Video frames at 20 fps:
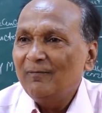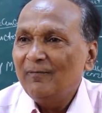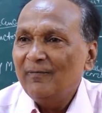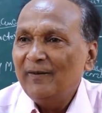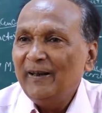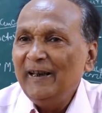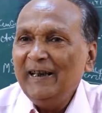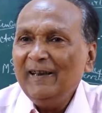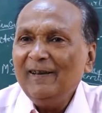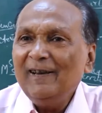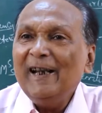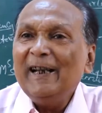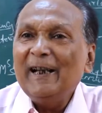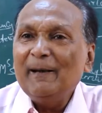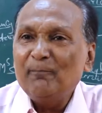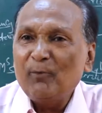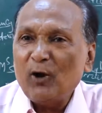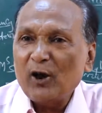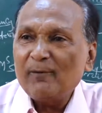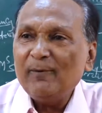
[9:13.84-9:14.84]
Nearly
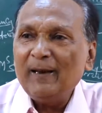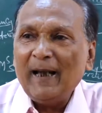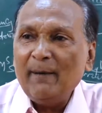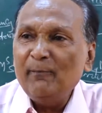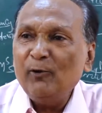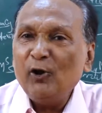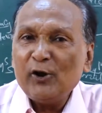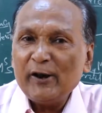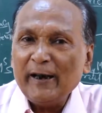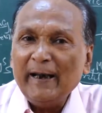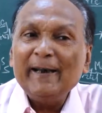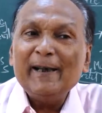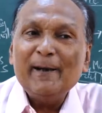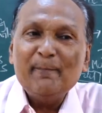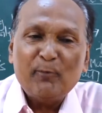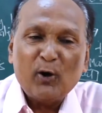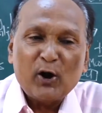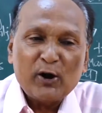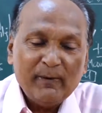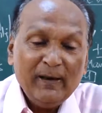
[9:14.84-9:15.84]
impossible. I am not saying
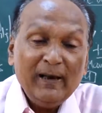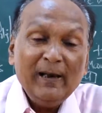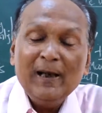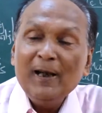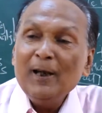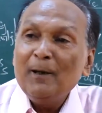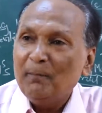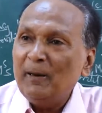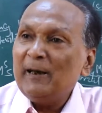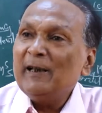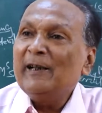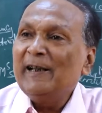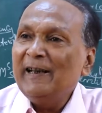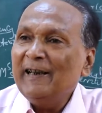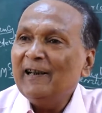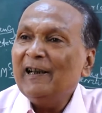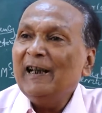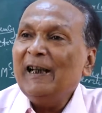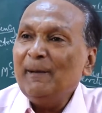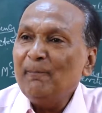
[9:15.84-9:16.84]
impossible, but
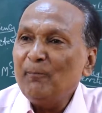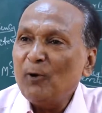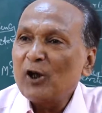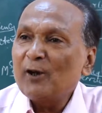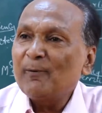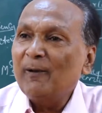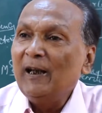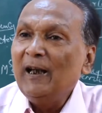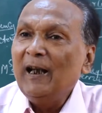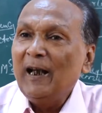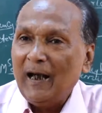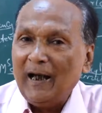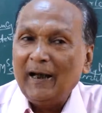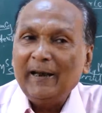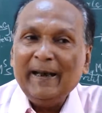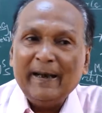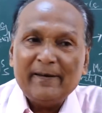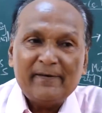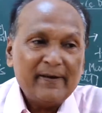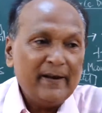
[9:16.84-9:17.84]
nearly impossible.
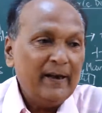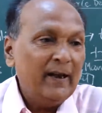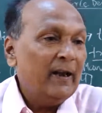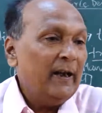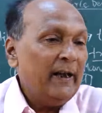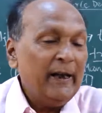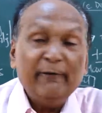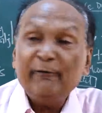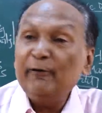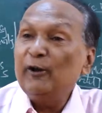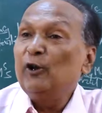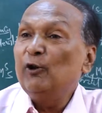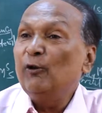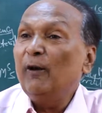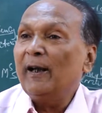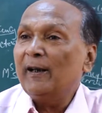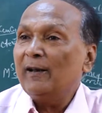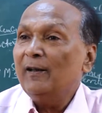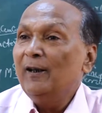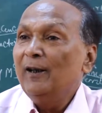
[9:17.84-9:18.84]
Yes, if you
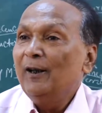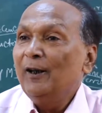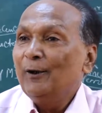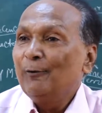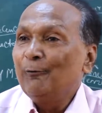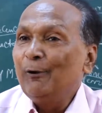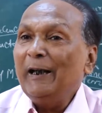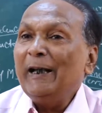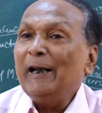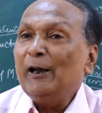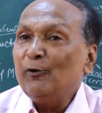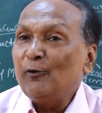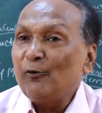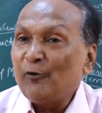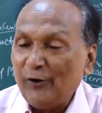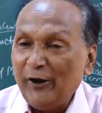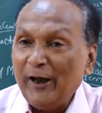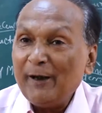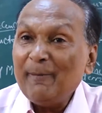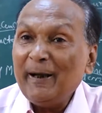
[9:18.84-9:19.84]
are going into
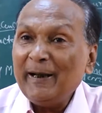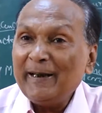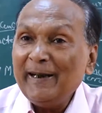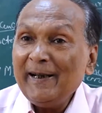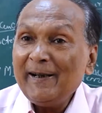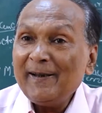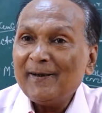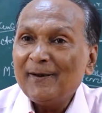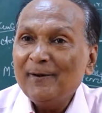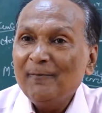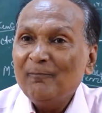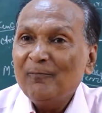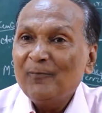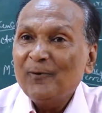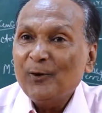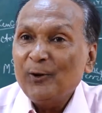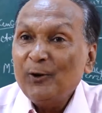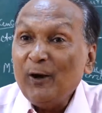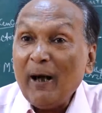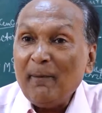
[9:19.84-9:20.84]
share markets,
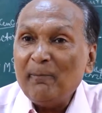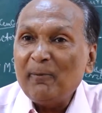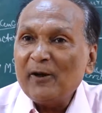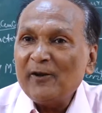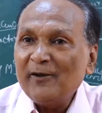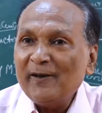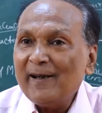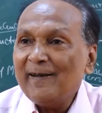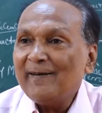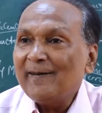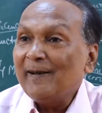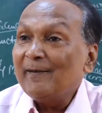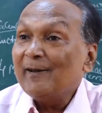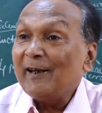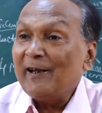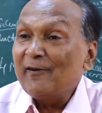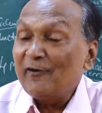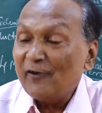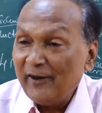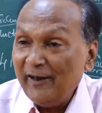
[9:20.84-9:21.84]
you have purchased
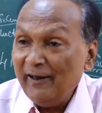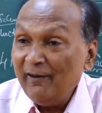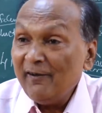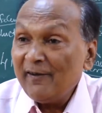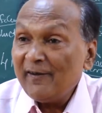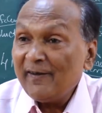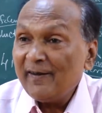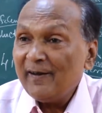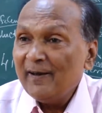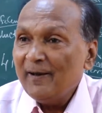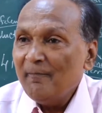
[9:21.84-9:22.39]
certain shares